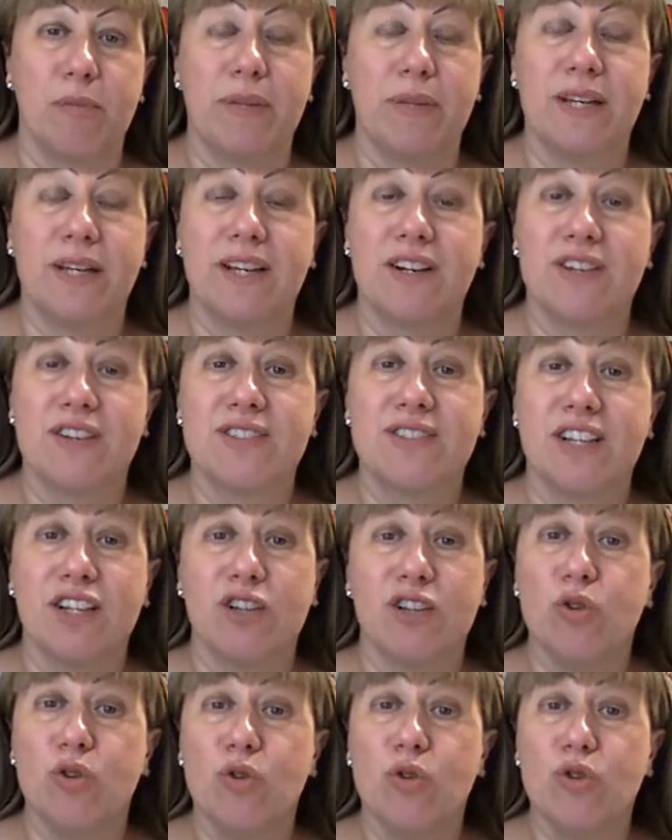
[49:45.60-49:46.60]
Because the
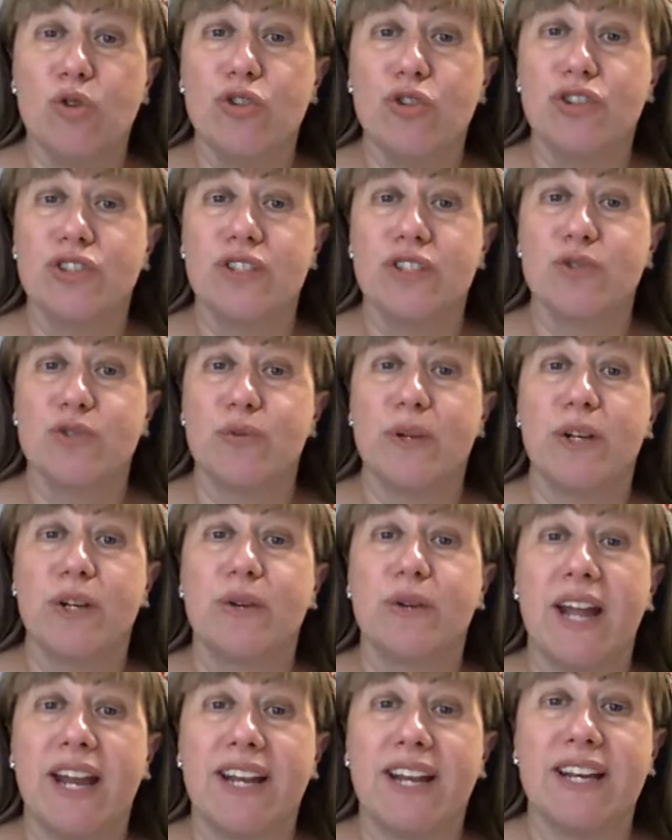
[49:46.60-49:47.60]
illusions we
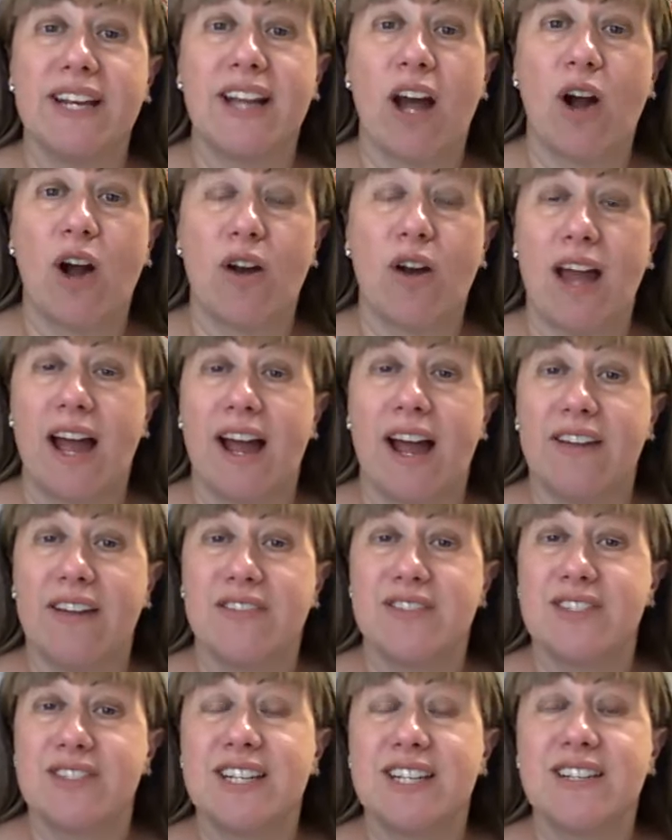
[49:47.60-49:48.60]
create in our
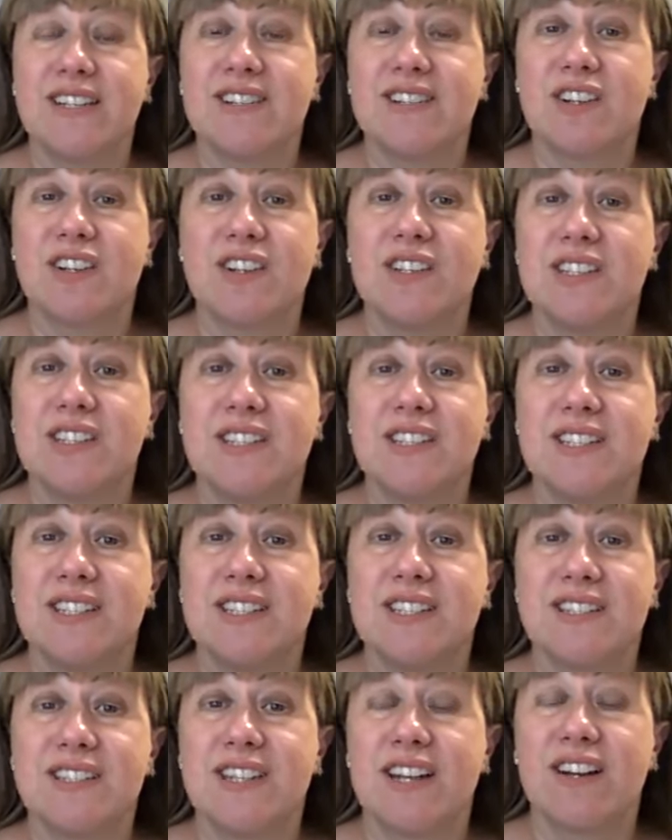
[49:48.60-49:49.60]
lives, the
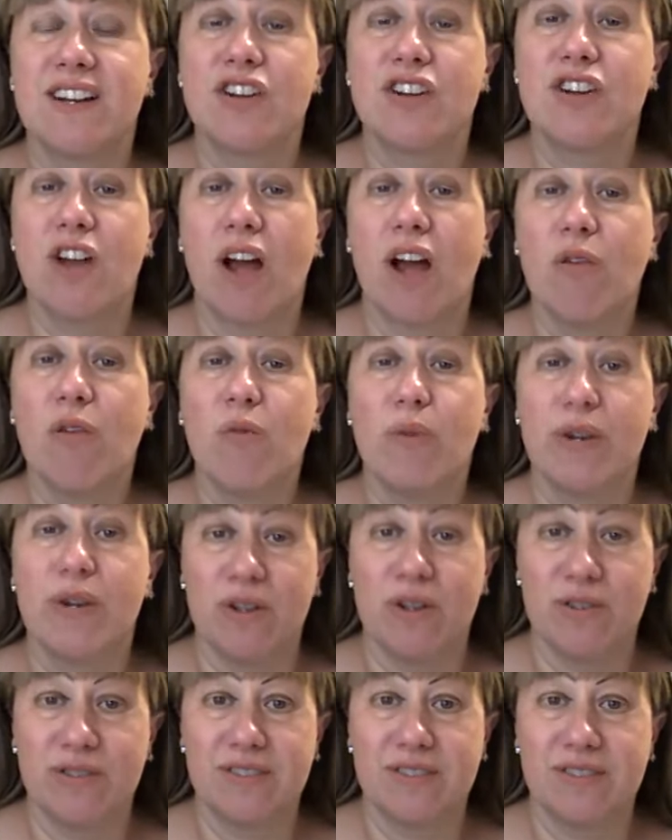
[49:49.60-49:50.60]
uncertainties that are not
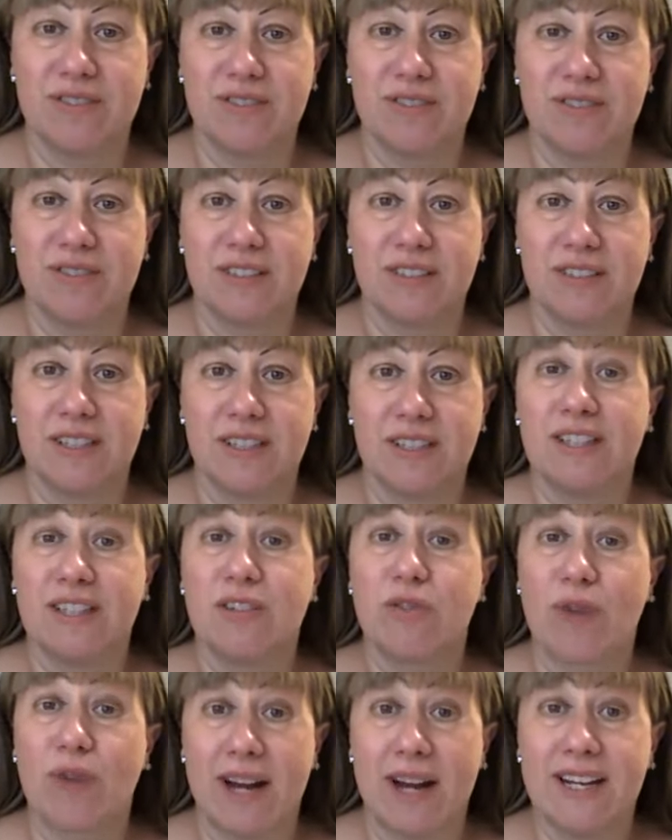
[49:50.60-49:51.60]
real.
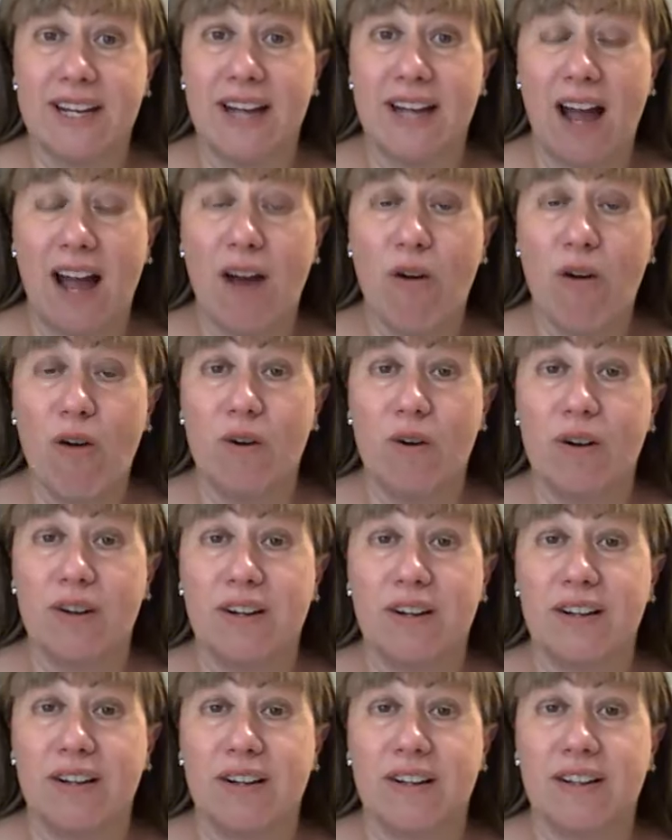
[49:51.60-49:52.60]
Right now,
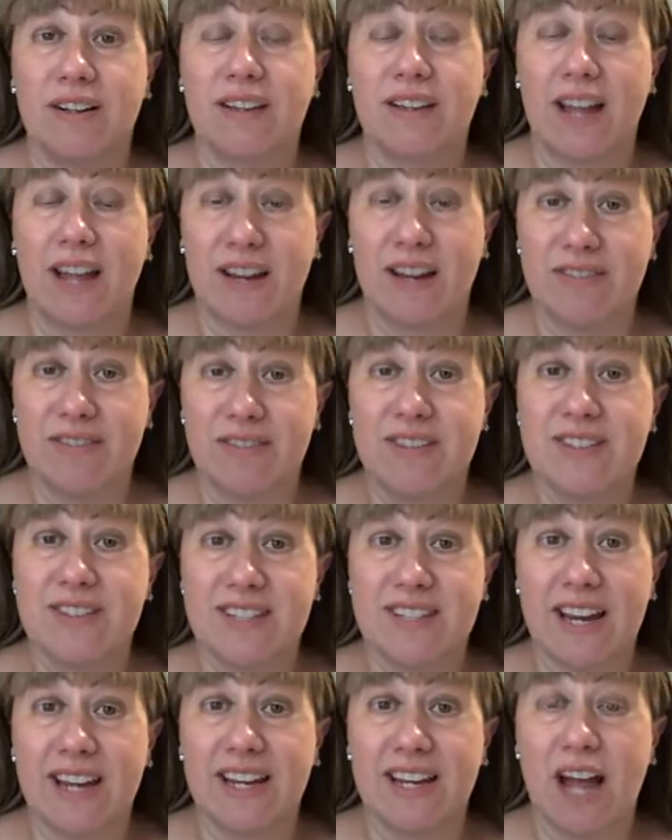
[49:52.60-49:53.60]
life is
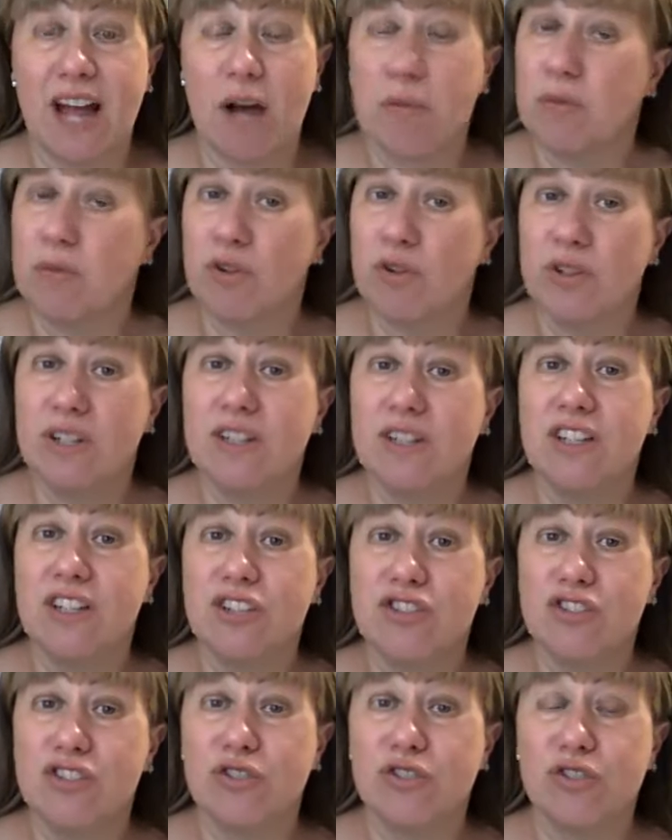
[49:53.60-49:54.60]
saying, I'm going to
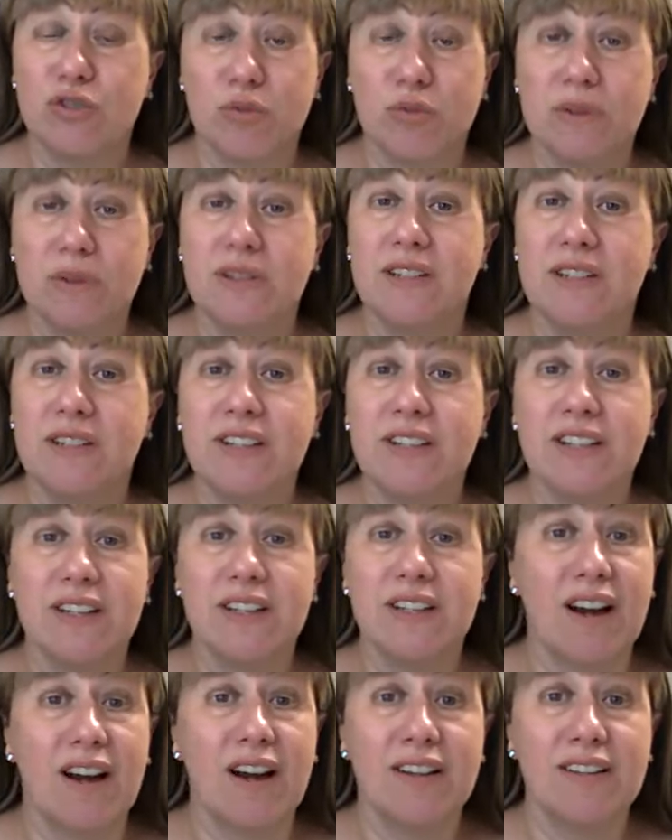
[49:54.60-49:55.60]
teach you to believe
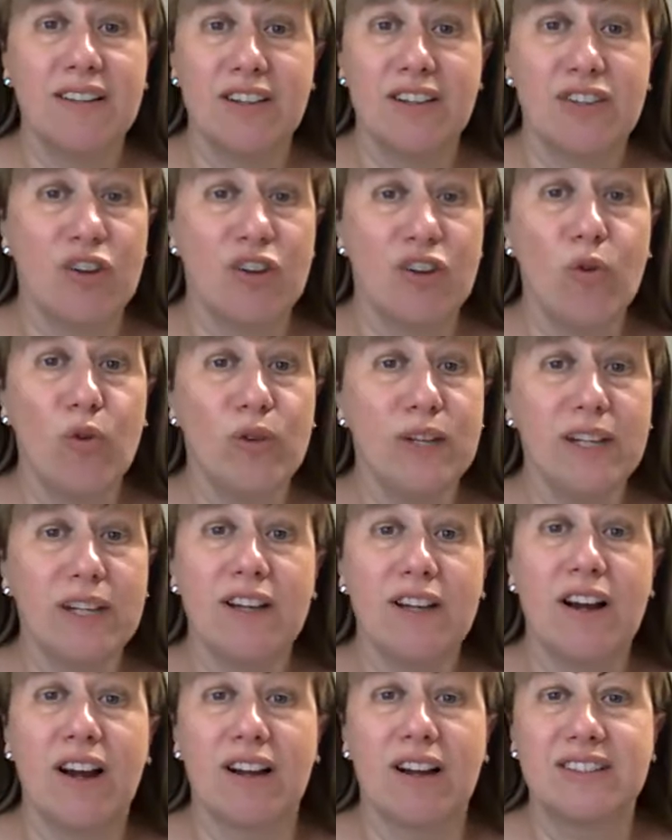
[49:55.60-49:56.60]
in God and
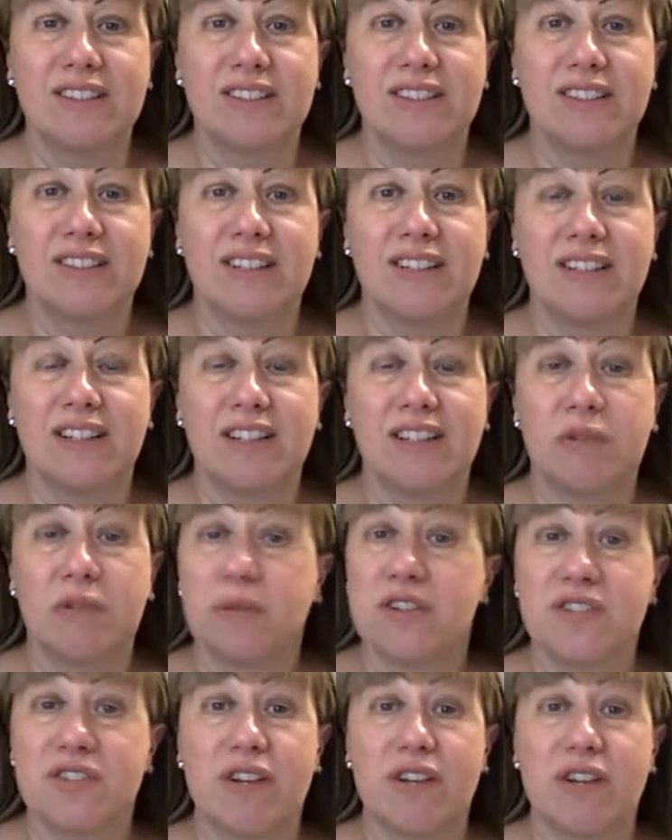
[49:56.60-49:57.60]
only God,
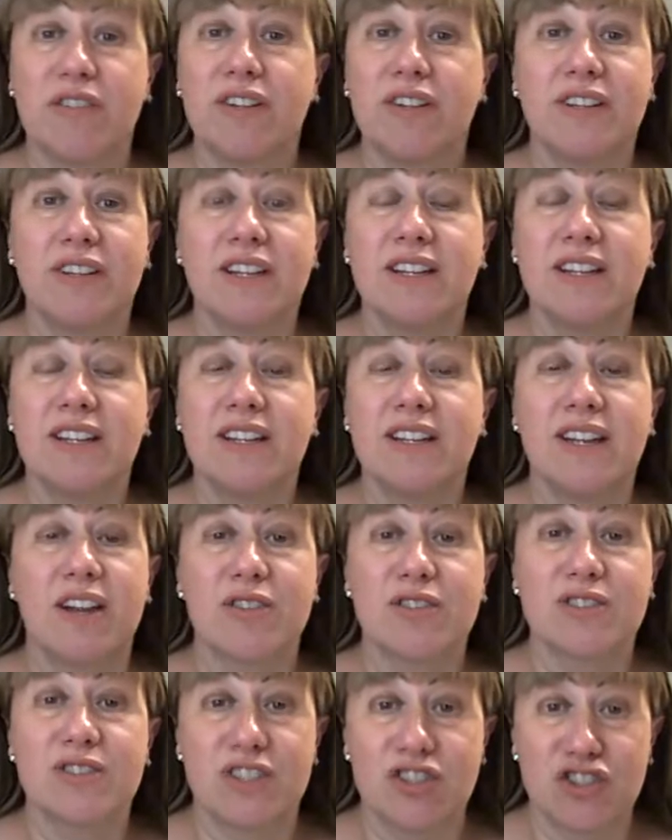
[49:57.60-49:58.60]
because everything
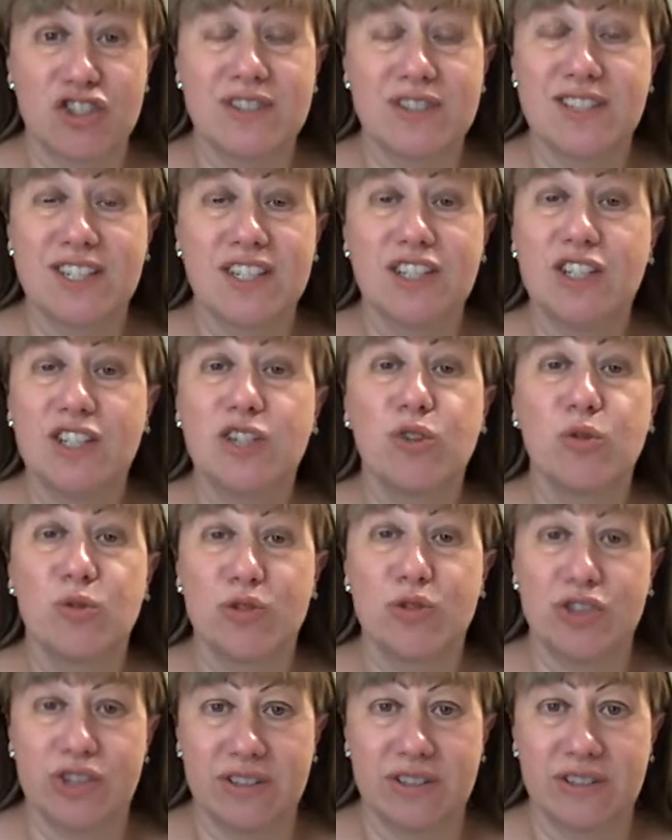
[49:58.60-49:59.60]
else is just an
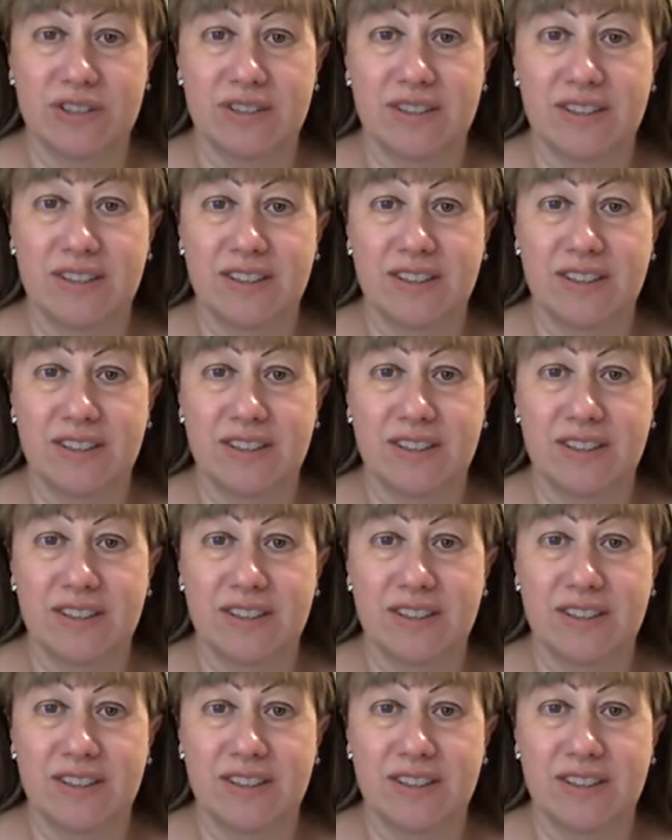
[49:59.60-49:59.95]
illusion.